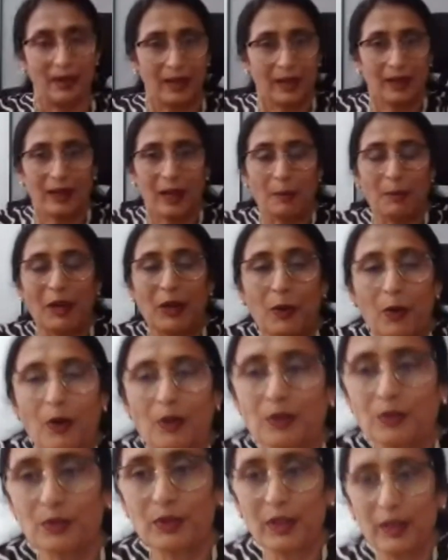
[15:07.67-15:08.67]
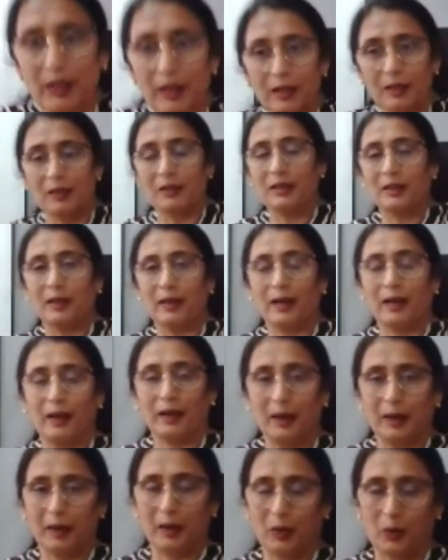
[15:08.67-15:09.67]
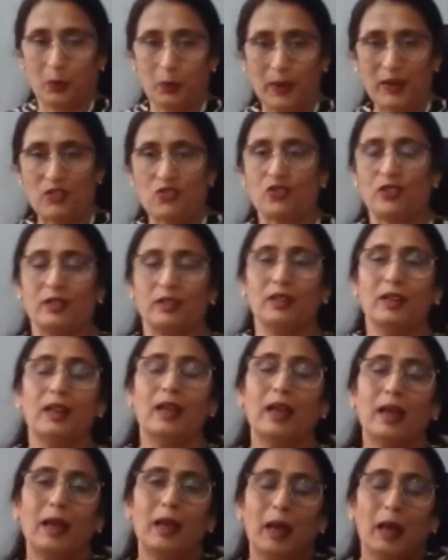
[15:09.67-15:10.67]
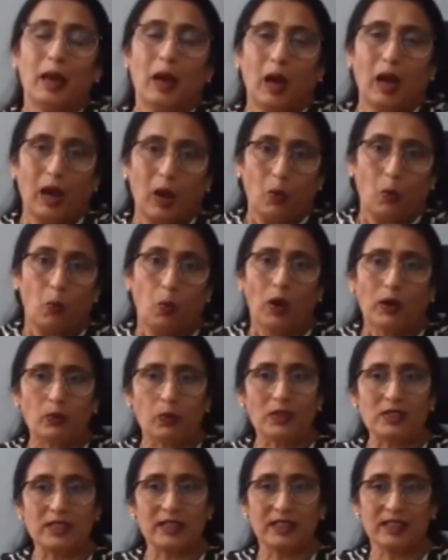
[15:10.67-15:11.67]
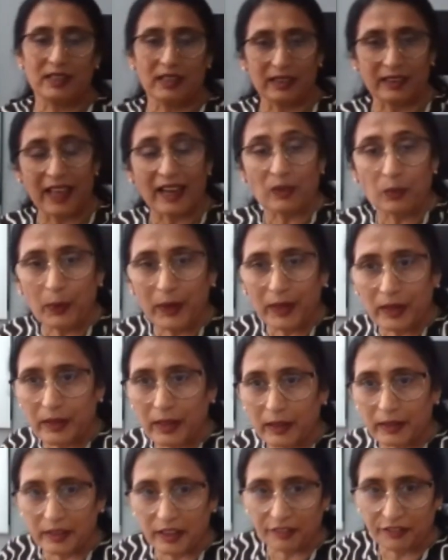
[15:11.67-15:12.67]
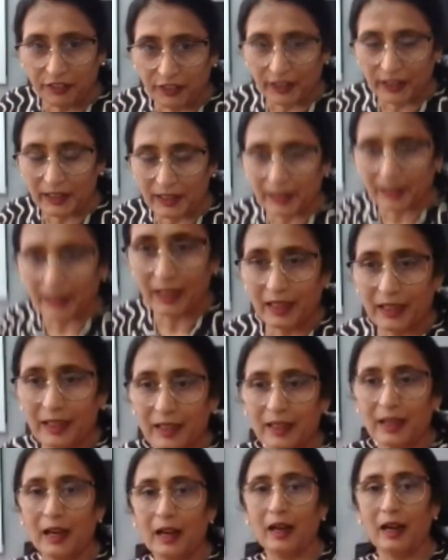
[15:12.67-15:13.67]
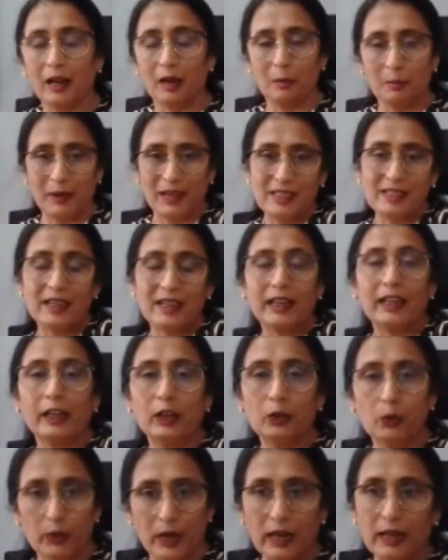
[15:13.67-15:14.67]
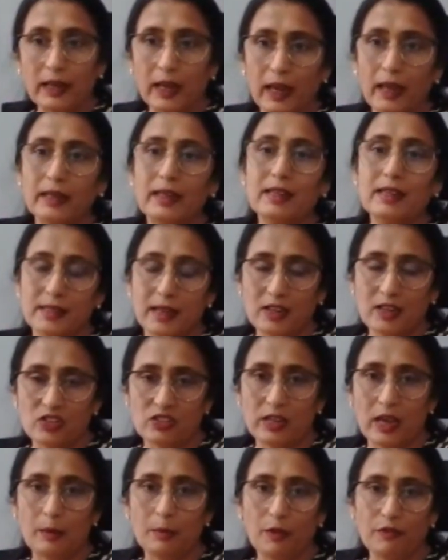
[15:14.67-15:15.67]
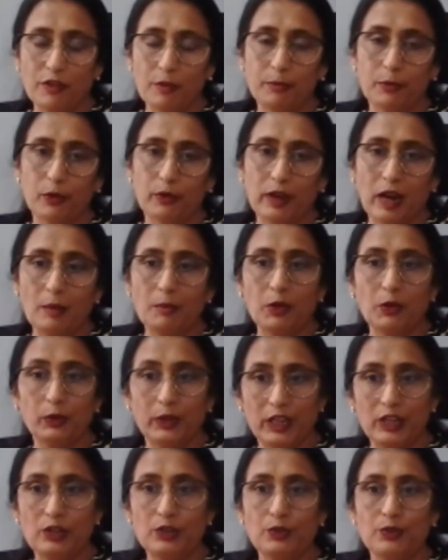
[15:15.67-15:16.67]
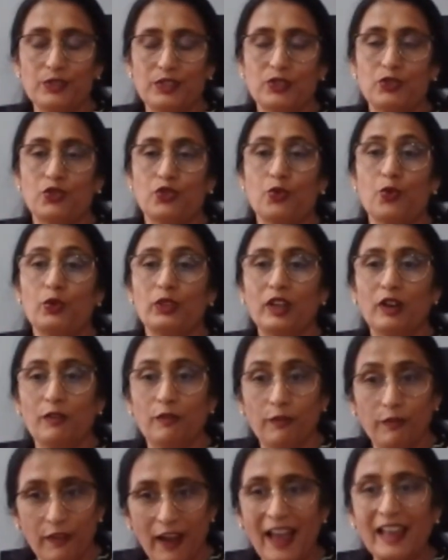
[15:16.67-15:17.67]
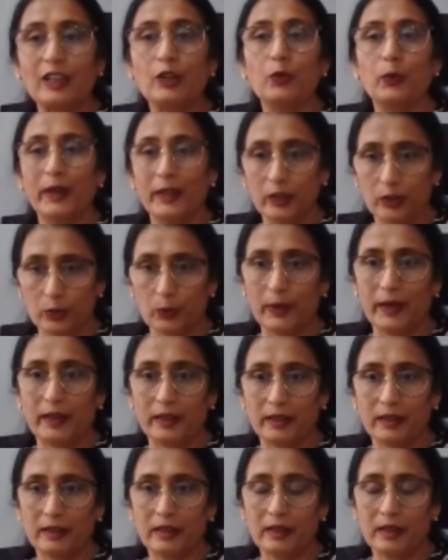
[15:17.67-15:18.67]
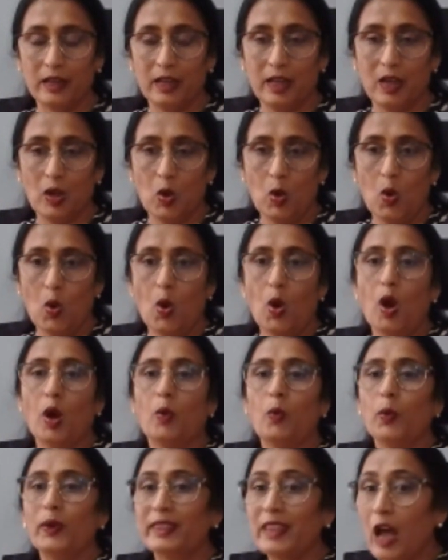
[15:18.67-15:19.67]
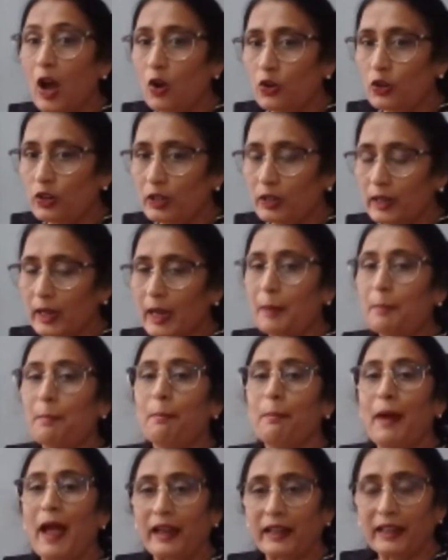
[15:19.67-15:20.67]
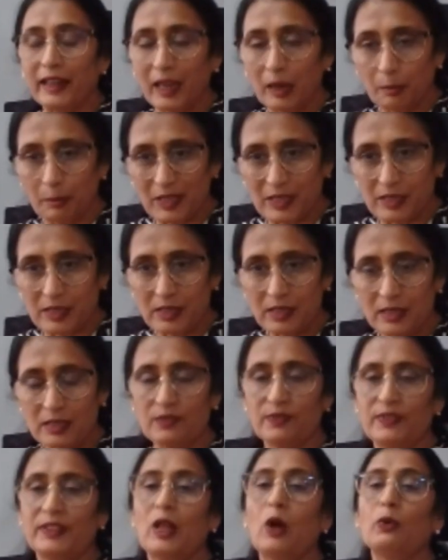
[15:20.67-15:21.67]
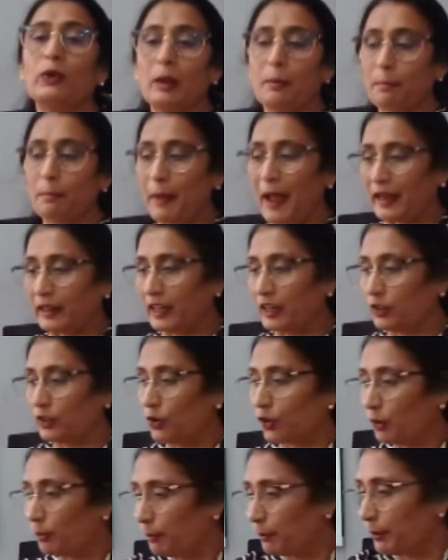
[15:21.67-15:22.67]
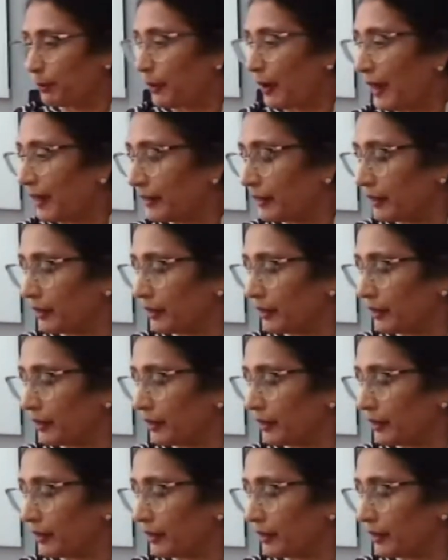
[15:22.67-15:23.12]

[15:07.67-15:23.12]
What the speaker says: Coming on to the question, what was it that we did differently? Basically, to run any such type of a program, you need to show the value into it. without impacting business, without impacting your brand.